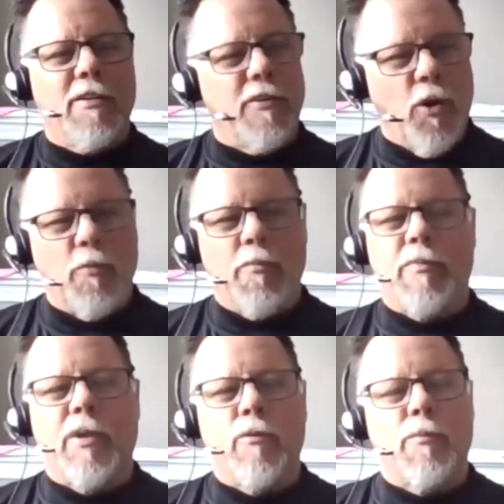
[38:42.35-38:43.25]

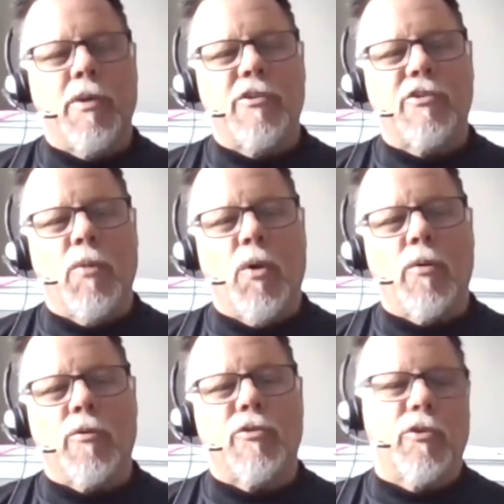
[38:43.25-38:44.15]
Nope, they replaced the
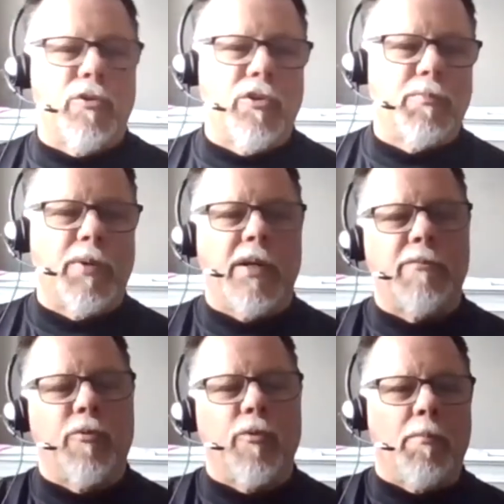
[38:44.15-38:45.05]
motor. So you just
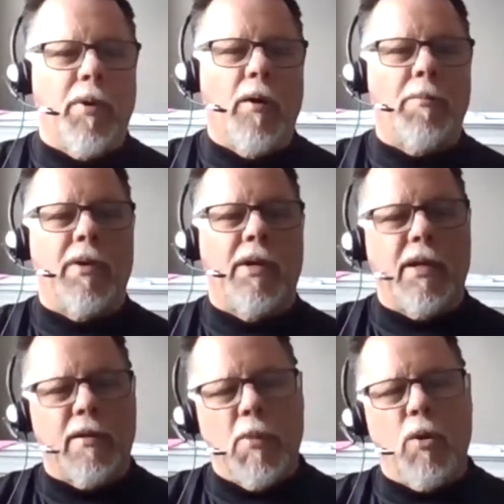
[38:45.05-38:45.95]
paid for a pump
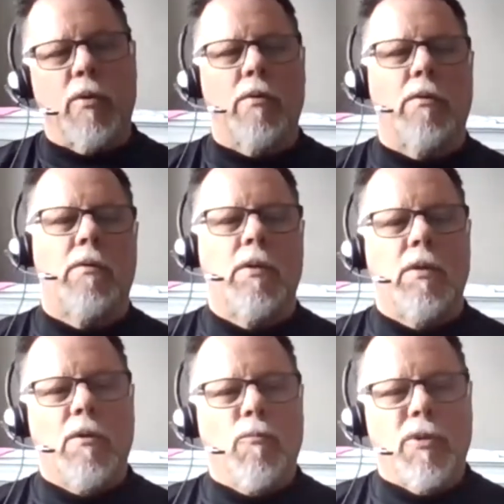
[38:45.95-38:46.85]
and a motor
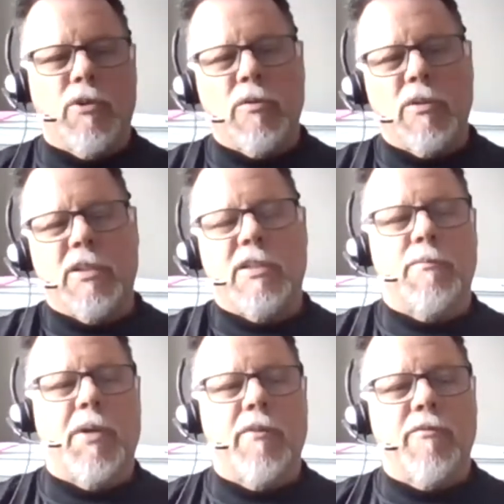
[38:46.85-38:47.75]
when you only need
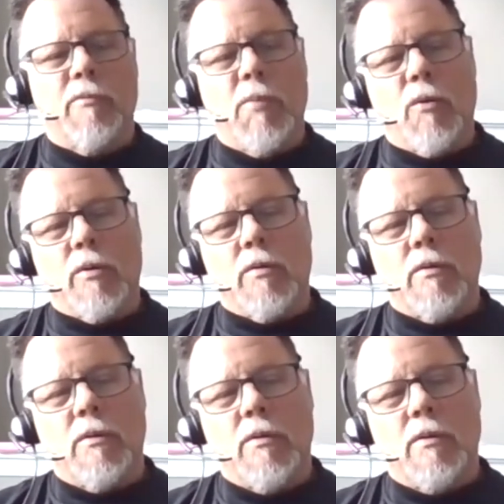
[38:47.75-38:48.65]
to pay for the motor.